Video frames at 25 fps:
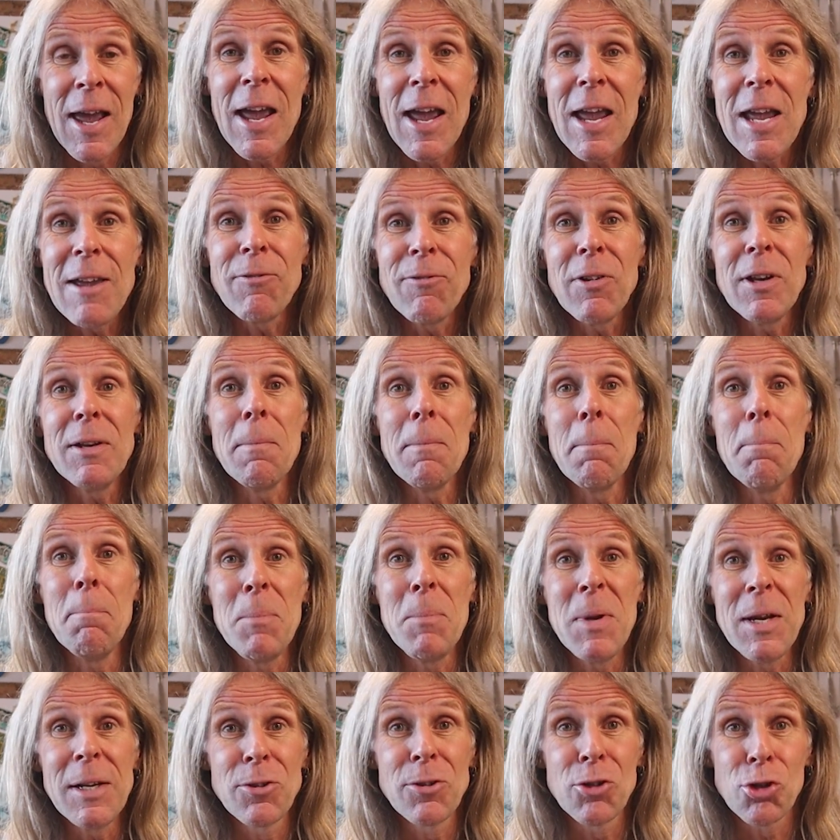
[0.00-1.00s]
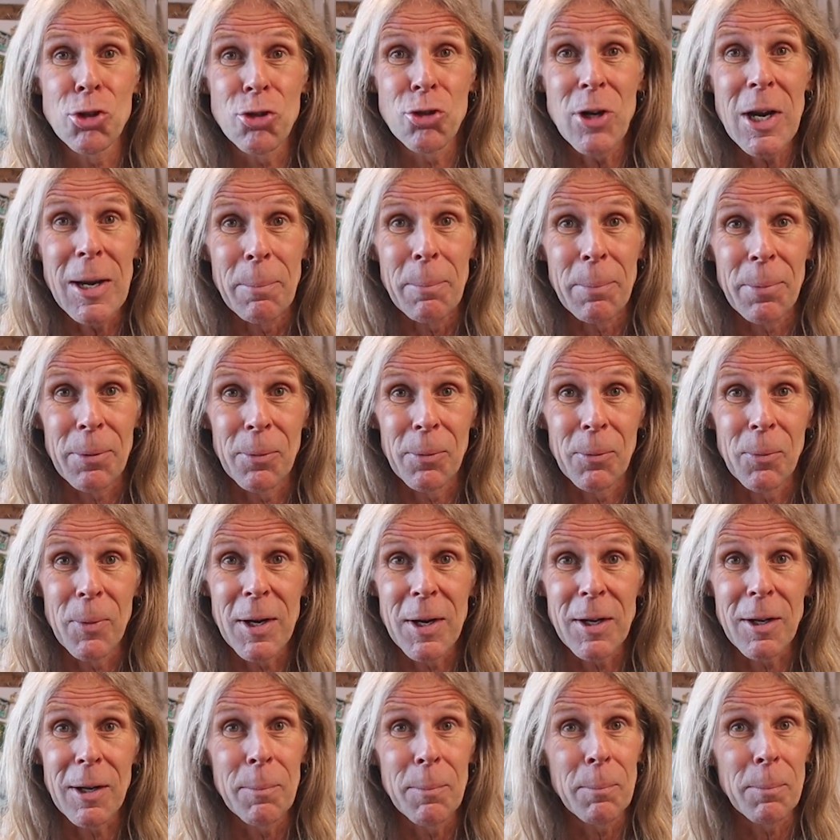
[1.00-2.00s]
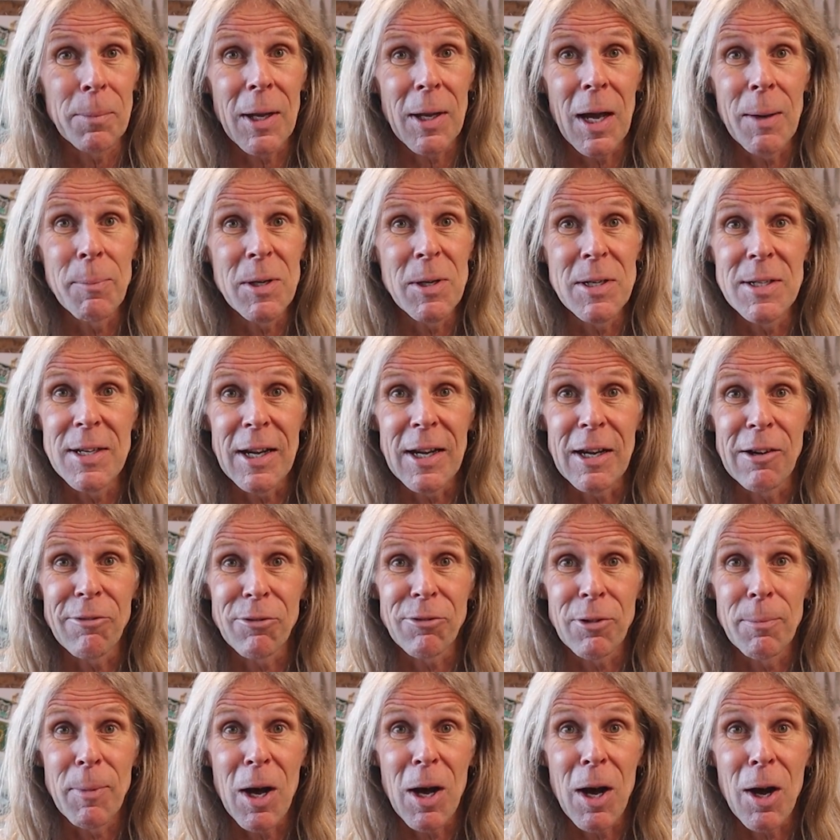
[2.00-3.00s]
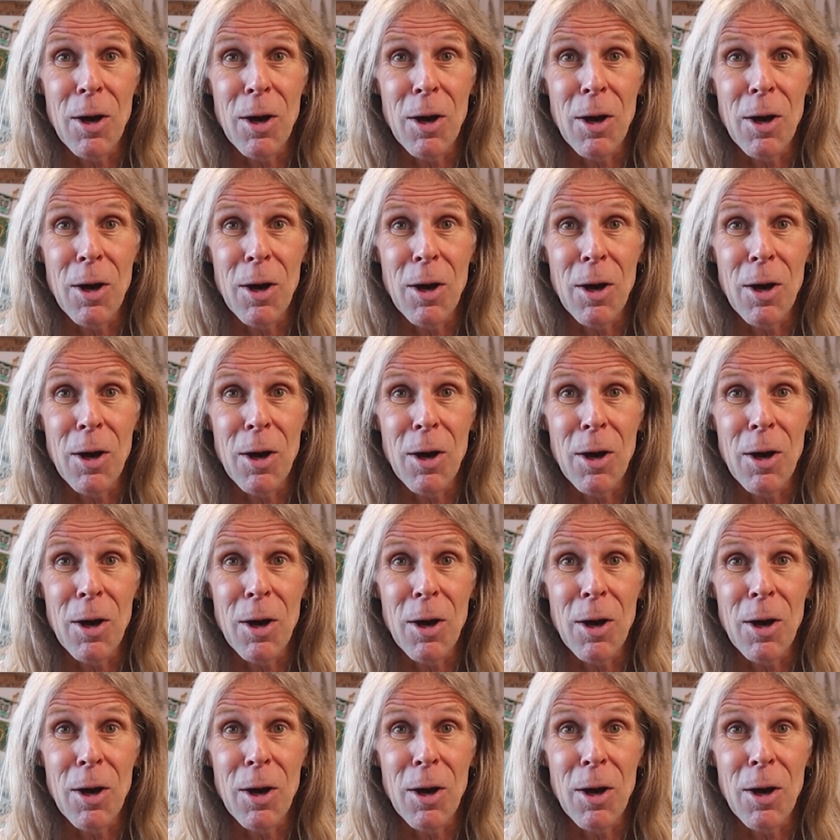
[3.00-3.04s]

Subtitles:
even mid-trip when I'm coming down from a